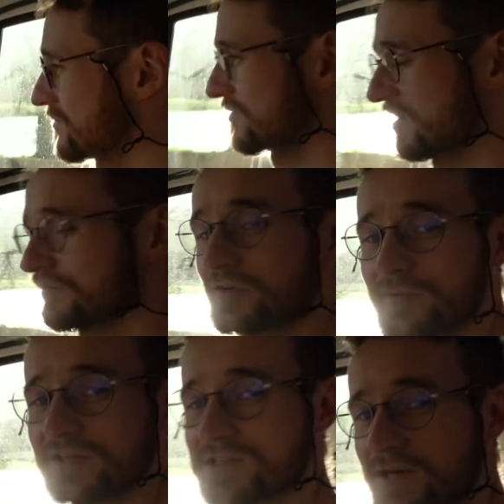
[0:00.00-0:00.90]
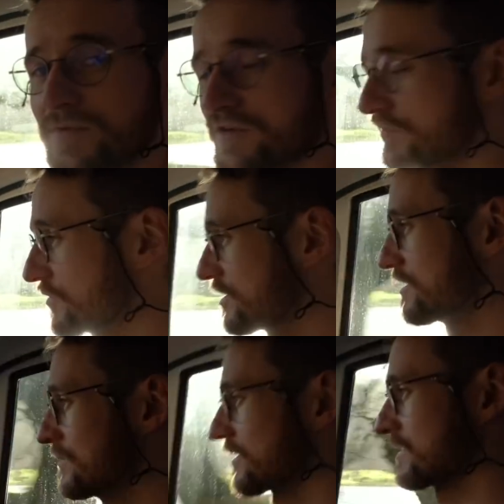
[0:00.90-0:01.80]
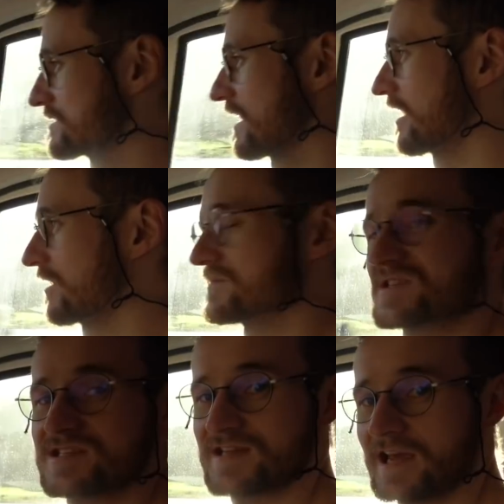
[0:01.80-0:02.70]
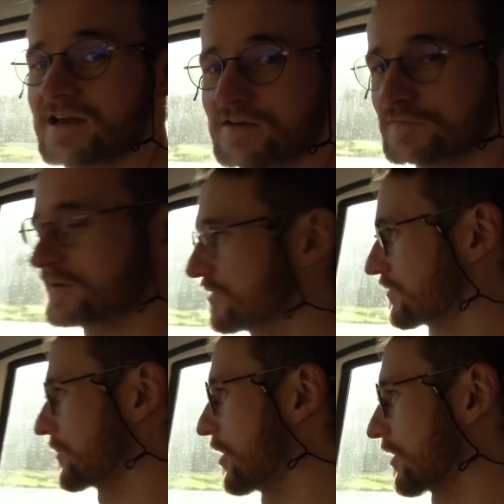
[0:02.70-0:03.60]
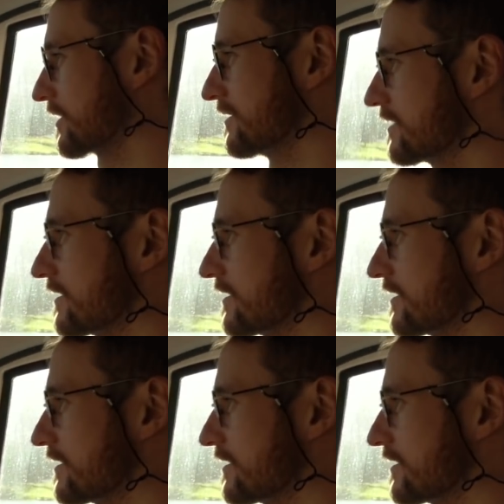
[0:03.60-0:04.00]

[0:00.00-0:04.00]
Preferably somewhere free because I am sick of paying for parking.